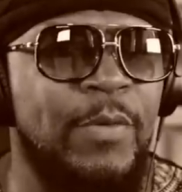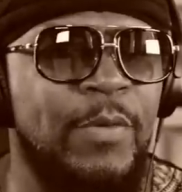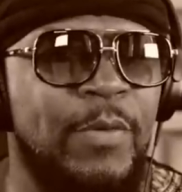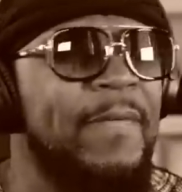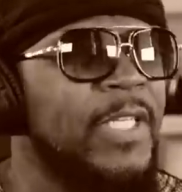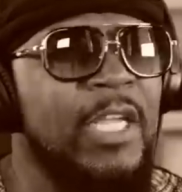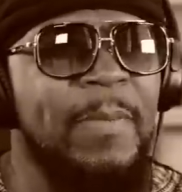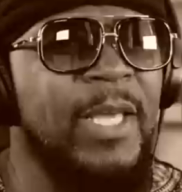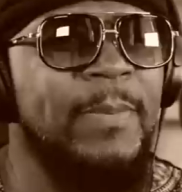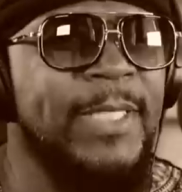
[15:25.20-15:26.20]
Every time you
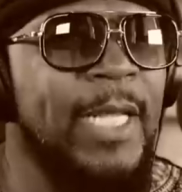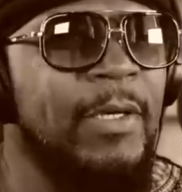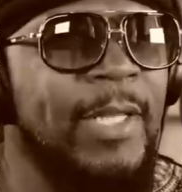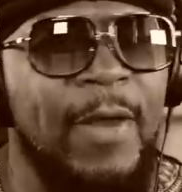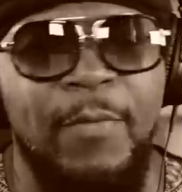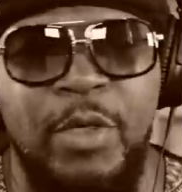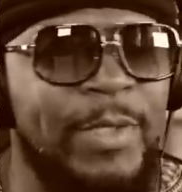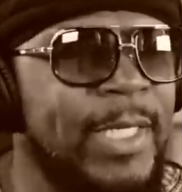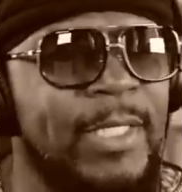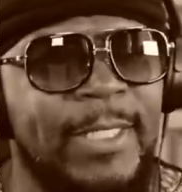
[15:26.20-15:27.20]
made a mistake in your life where you
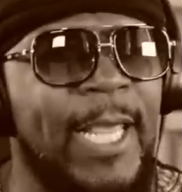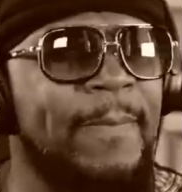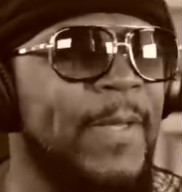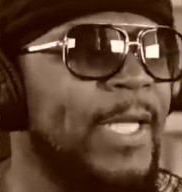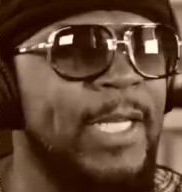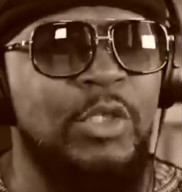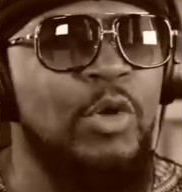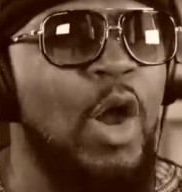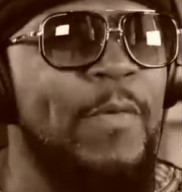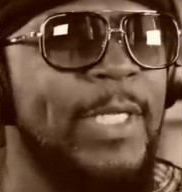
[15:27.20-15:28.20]
did the same thing that you
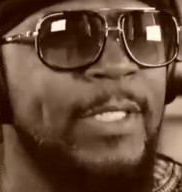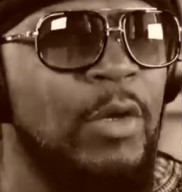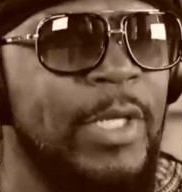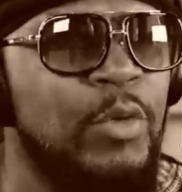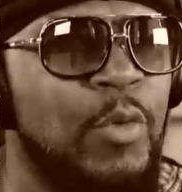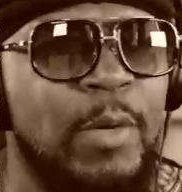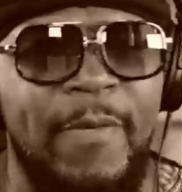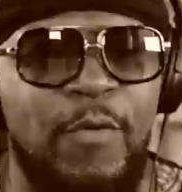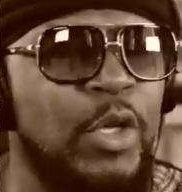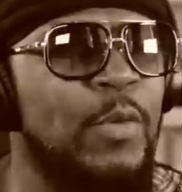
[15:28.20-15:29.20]
already saw didn't work
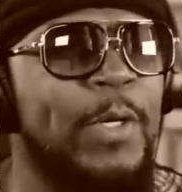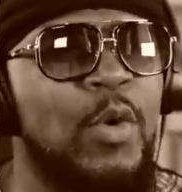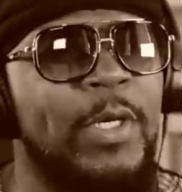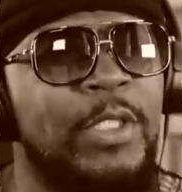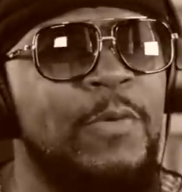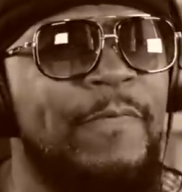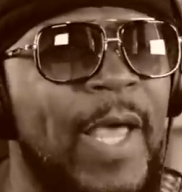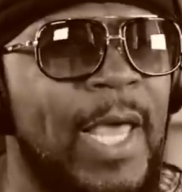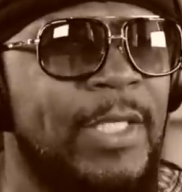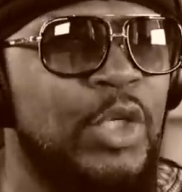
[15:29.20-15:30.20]
before, you were going too
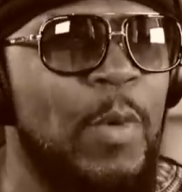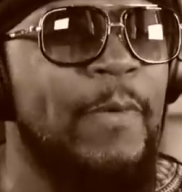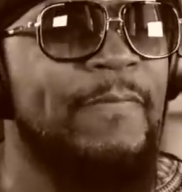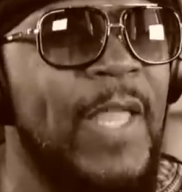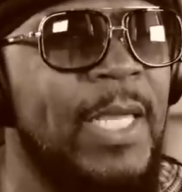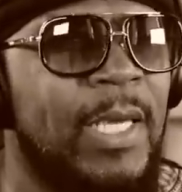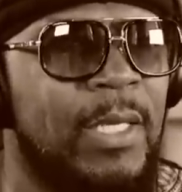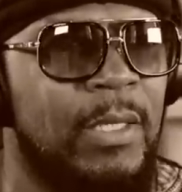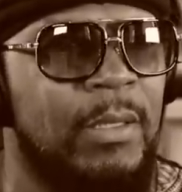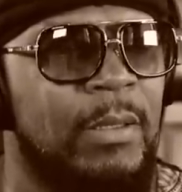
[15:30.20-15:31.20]
fast. You weren't thinking.
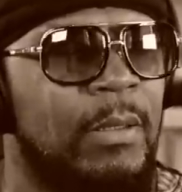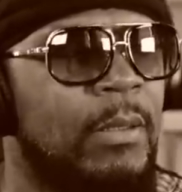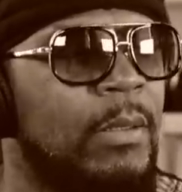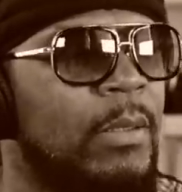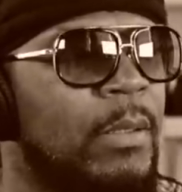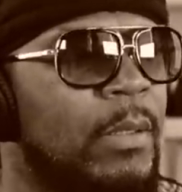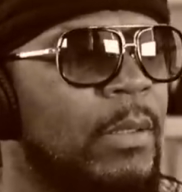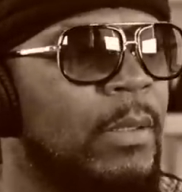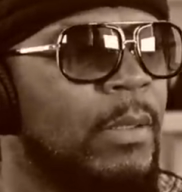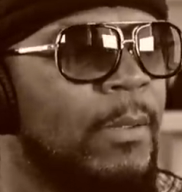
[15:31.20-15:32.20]

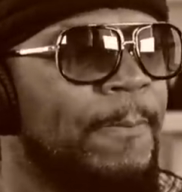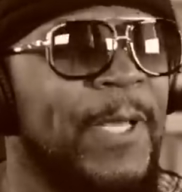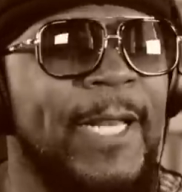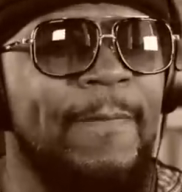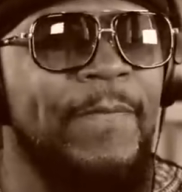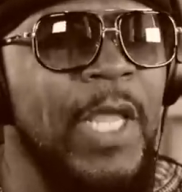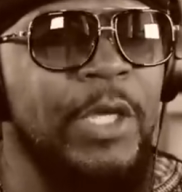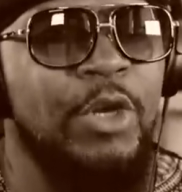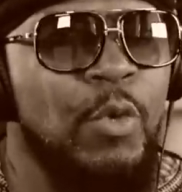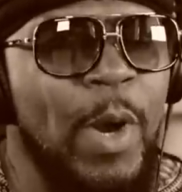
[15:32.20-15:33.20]
You got to think
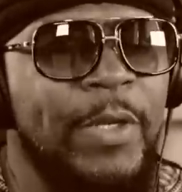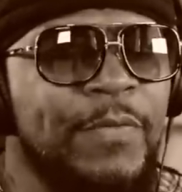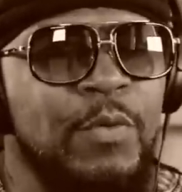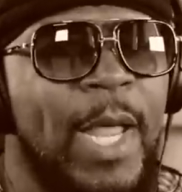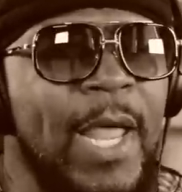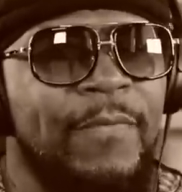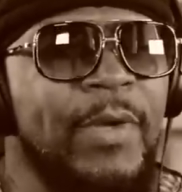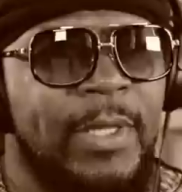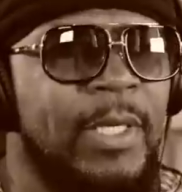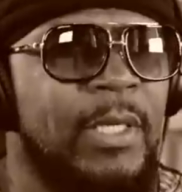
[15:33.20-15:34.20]
your way through
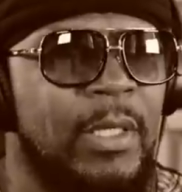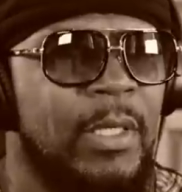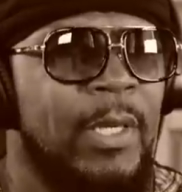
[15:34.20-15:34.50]
everything.